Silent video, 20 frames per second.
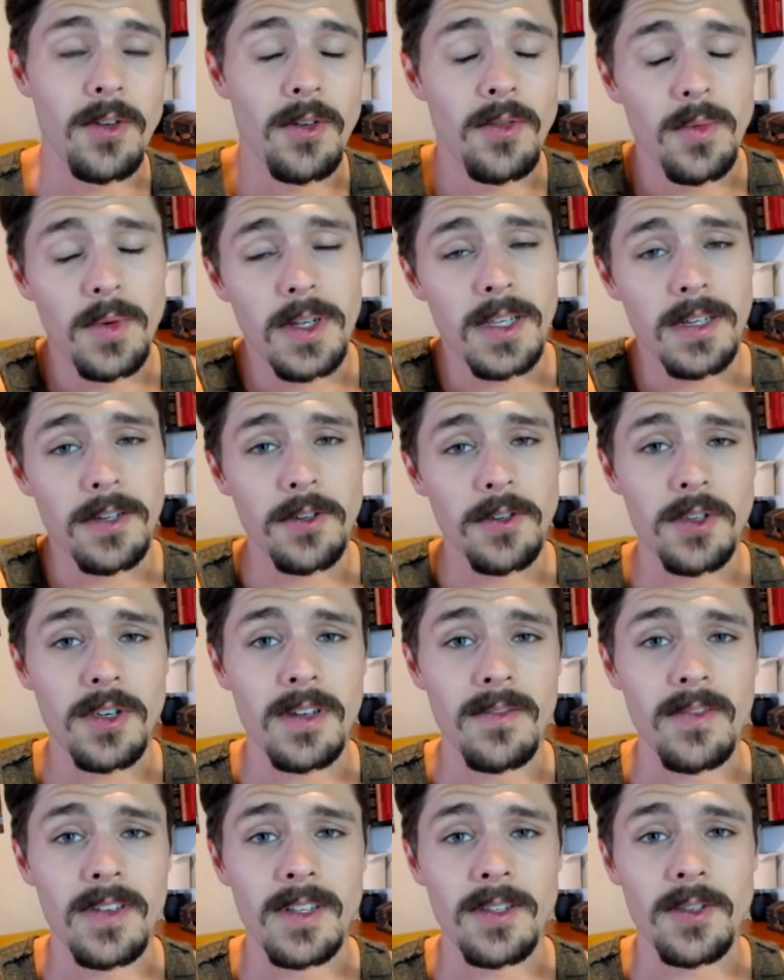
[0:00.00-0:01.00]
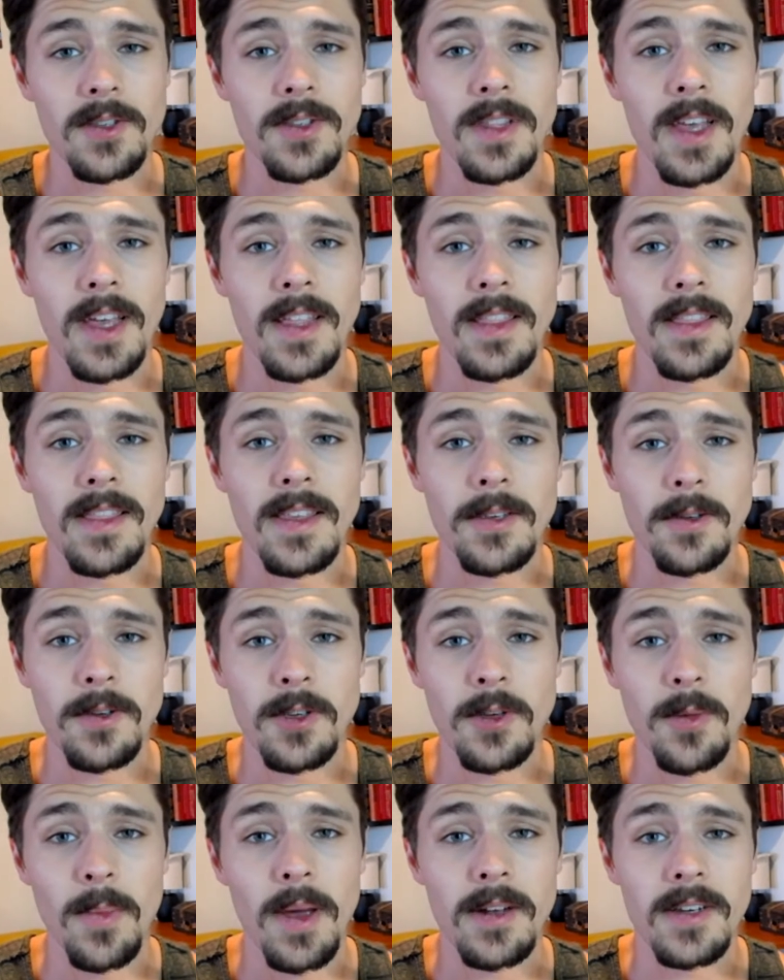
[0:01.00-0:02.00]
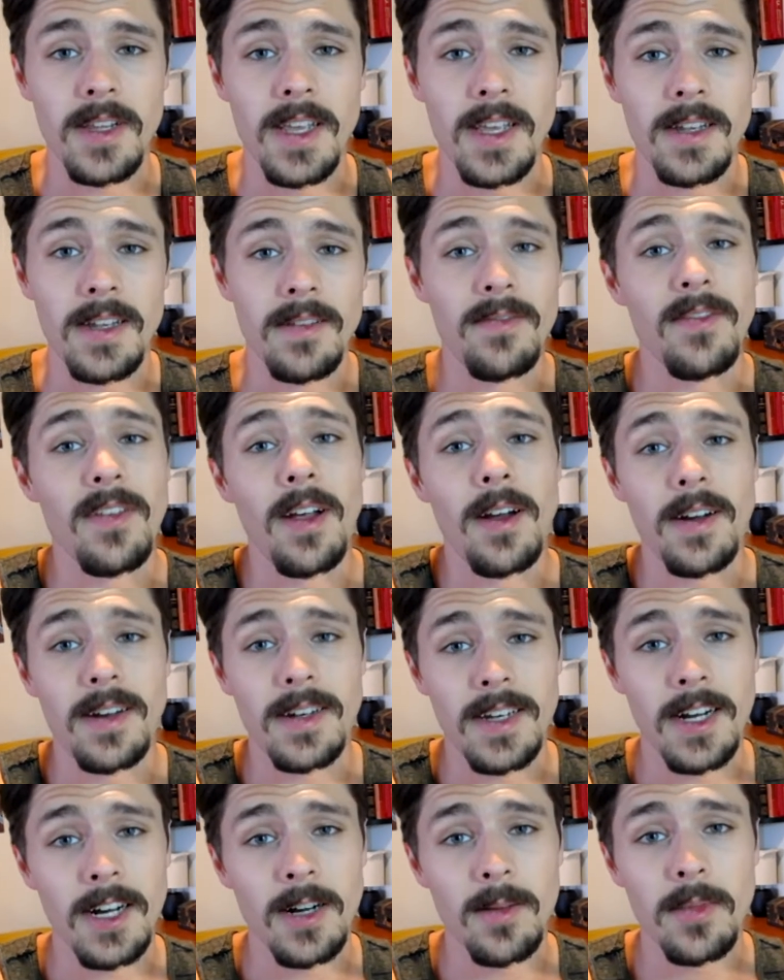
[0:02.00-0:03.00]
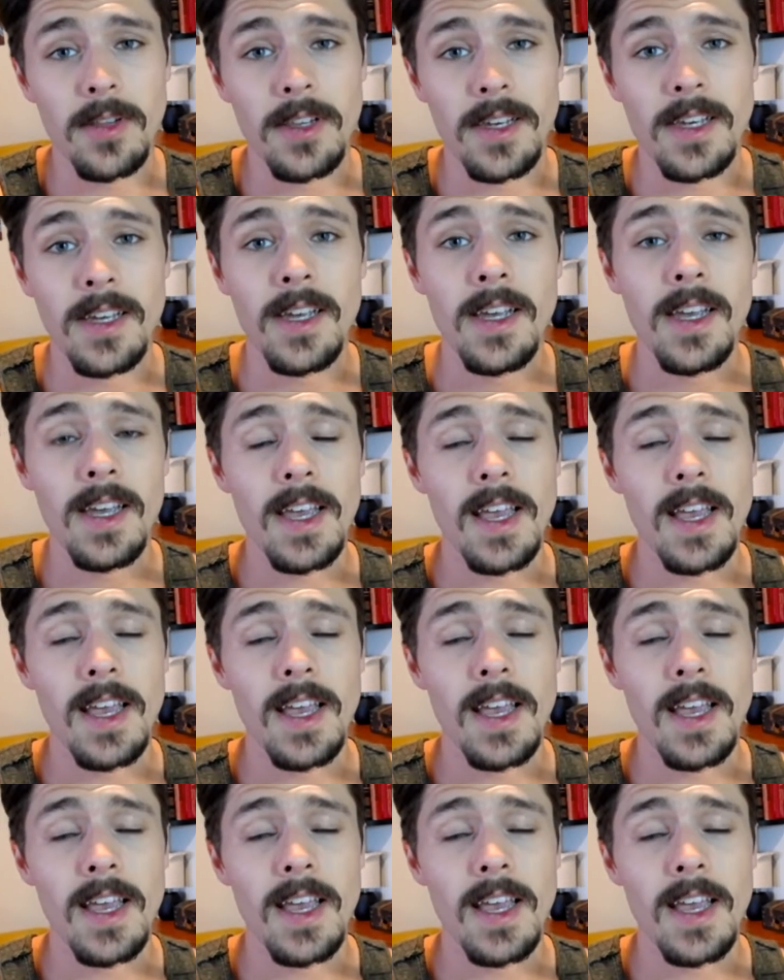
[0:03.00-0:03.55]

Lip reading: you're really just convinced that this is about to end very terribly.